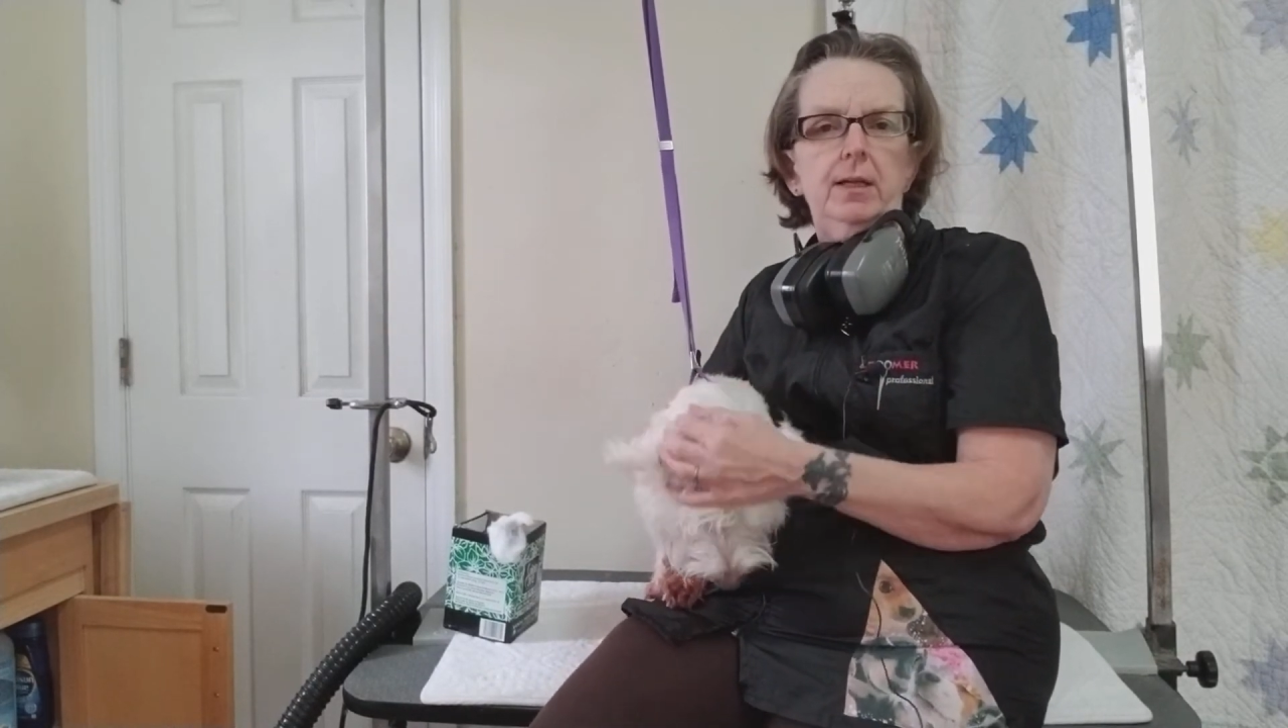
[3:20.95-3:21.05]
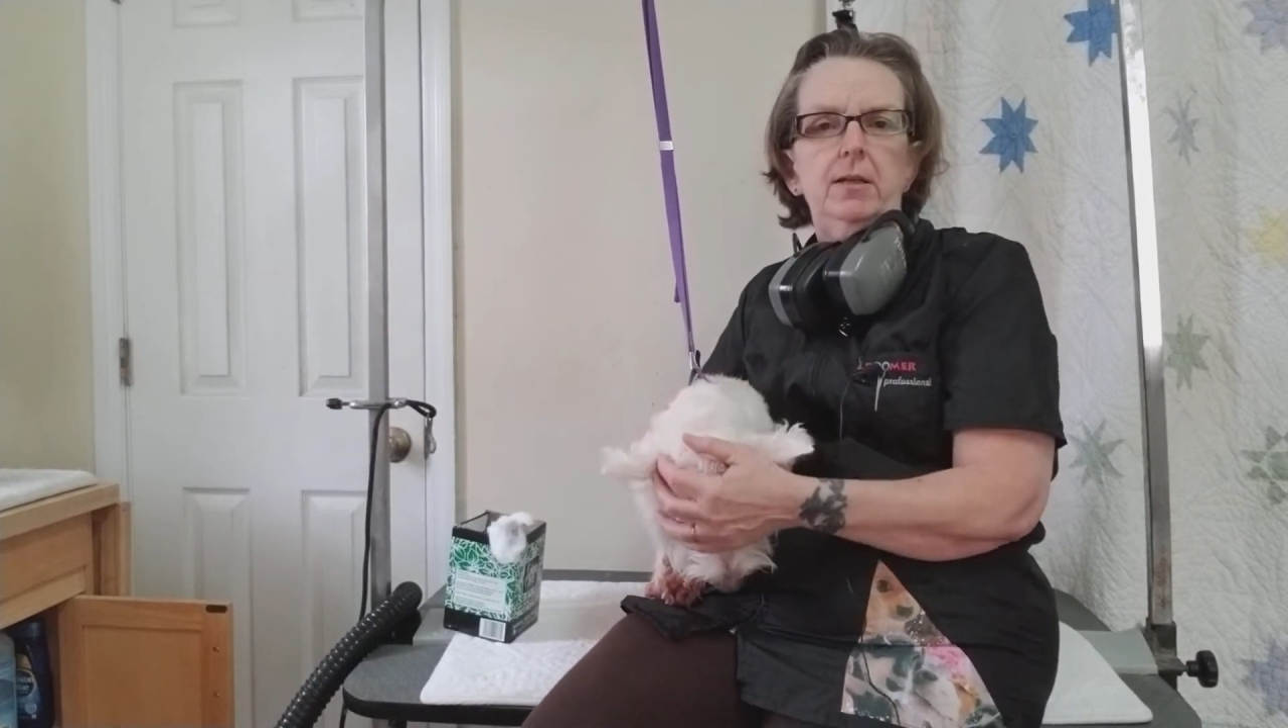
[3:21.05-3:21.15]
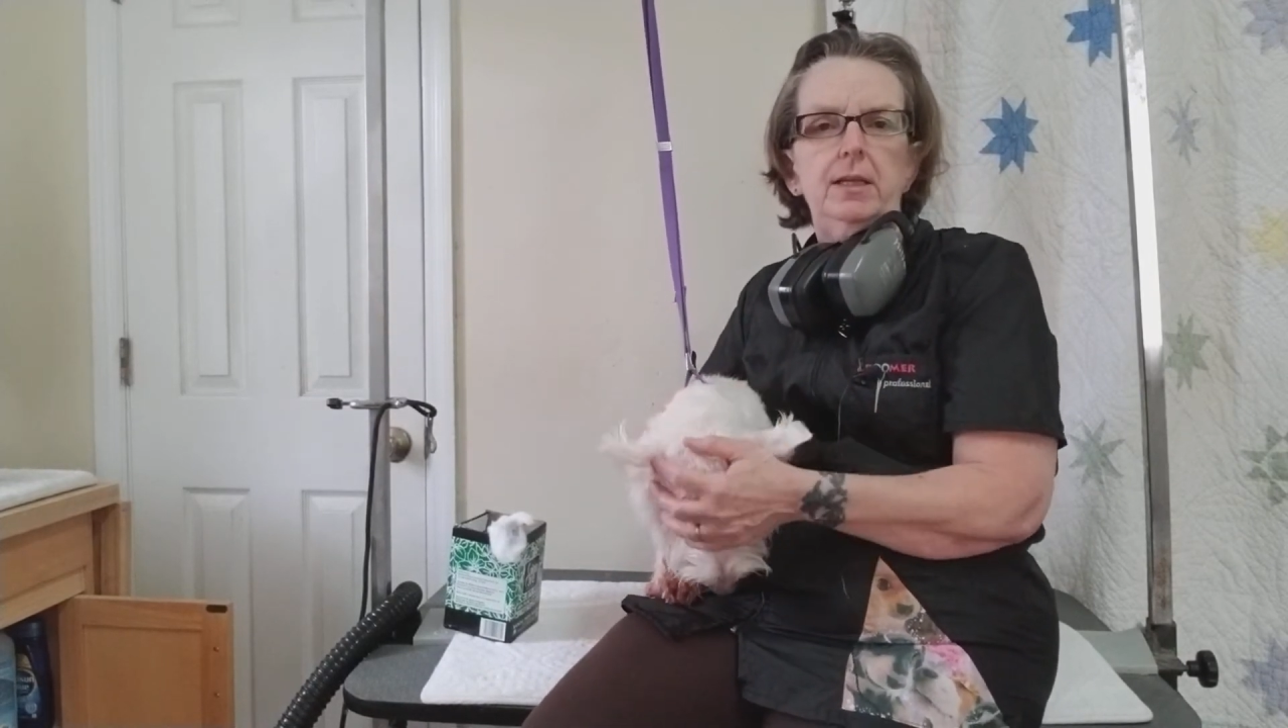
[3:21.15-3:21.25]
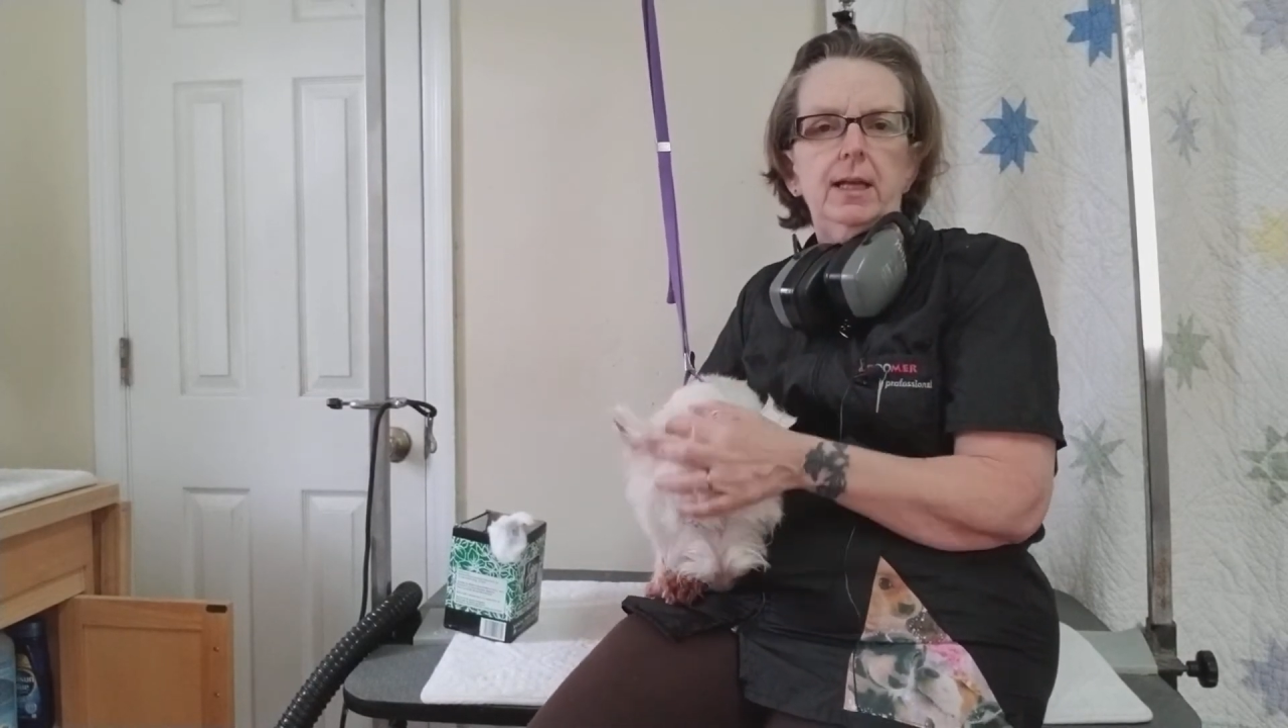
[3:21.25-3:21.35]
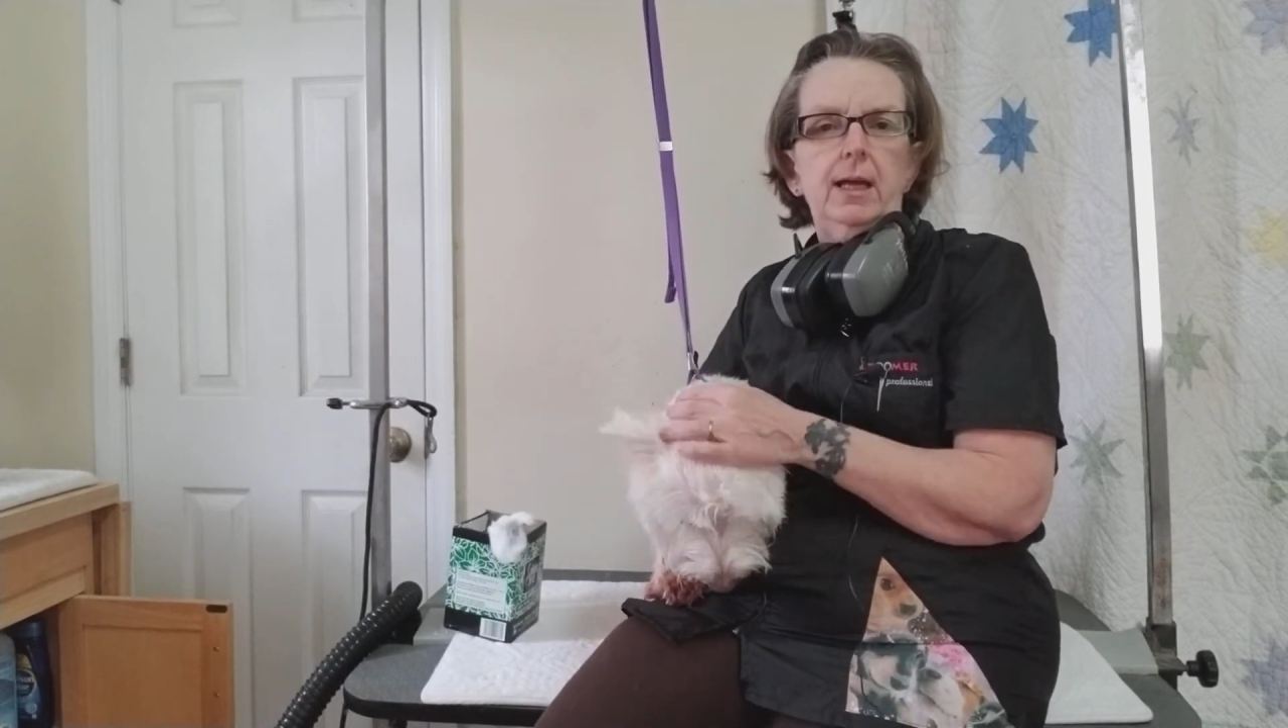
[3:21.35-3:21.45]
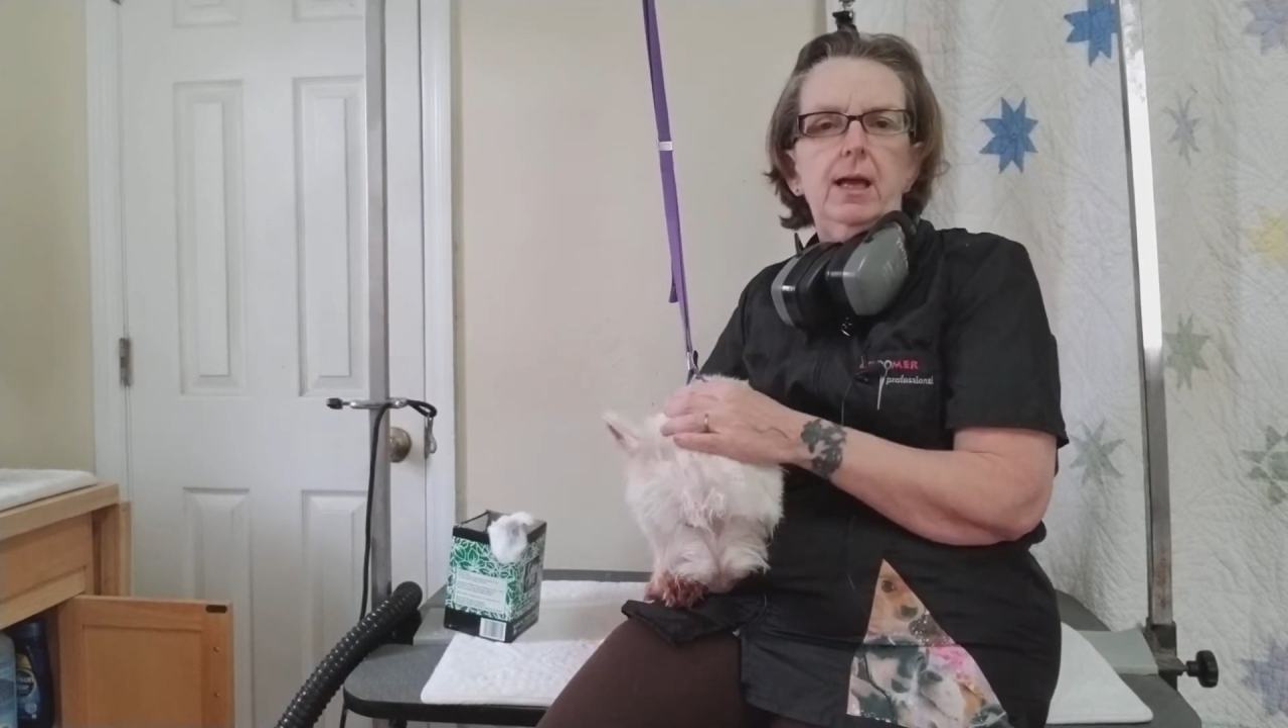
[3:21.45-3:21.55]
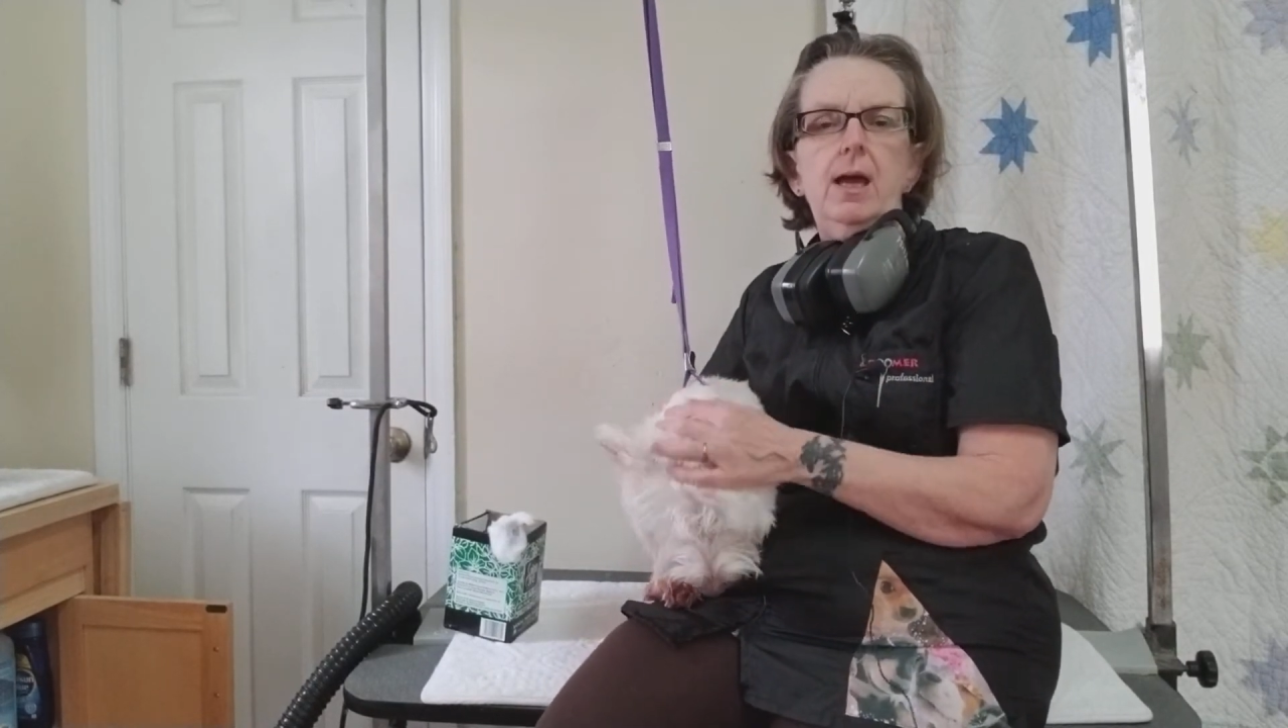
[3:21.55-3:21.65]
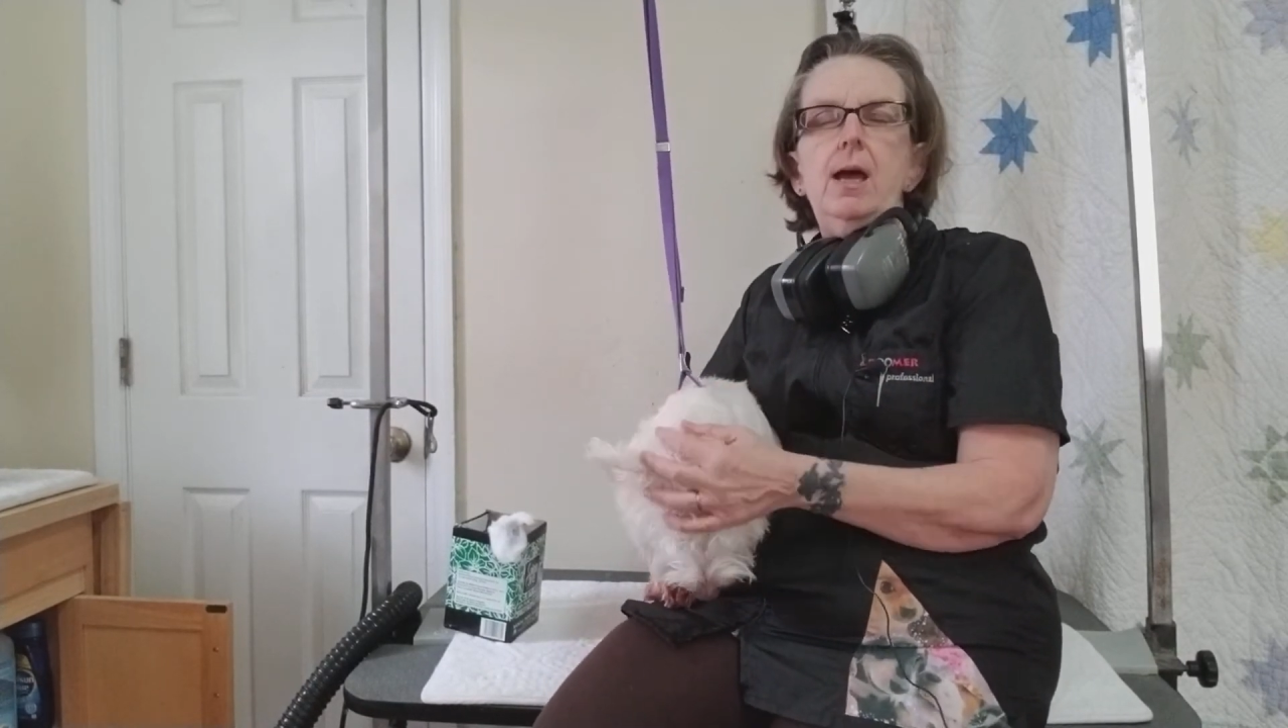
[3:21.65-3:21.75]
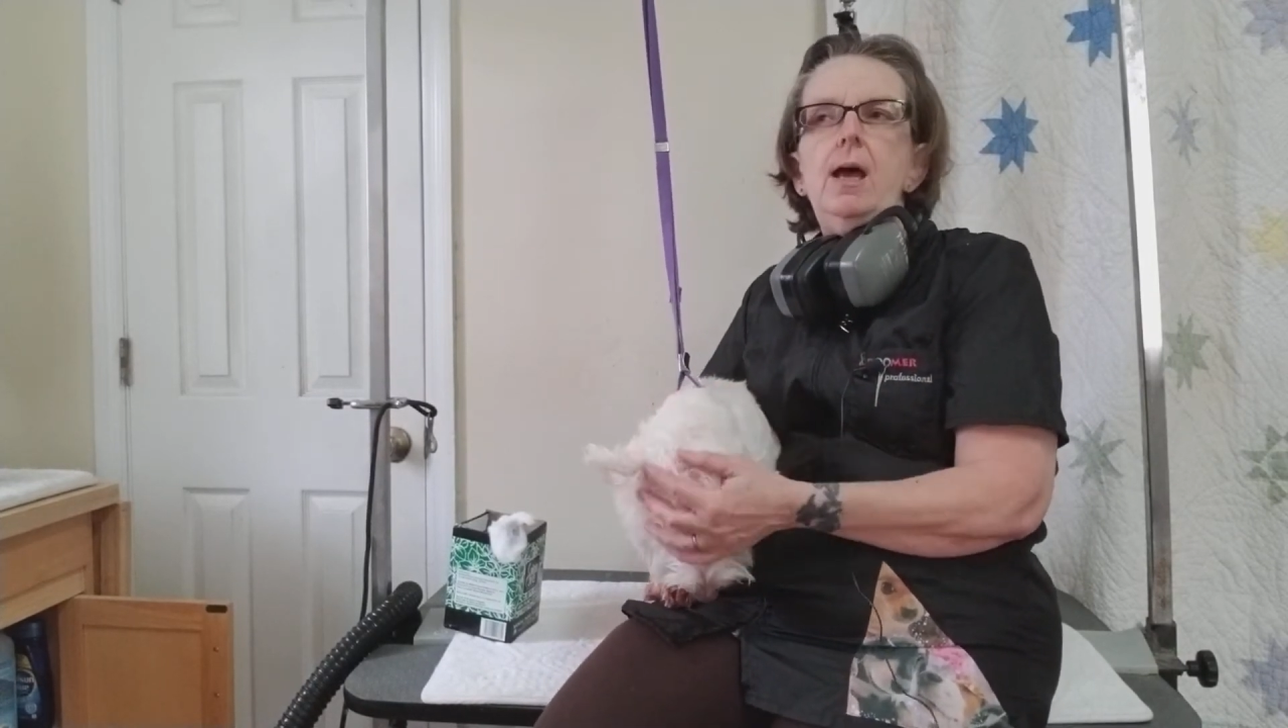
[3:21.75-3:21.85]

end of the day.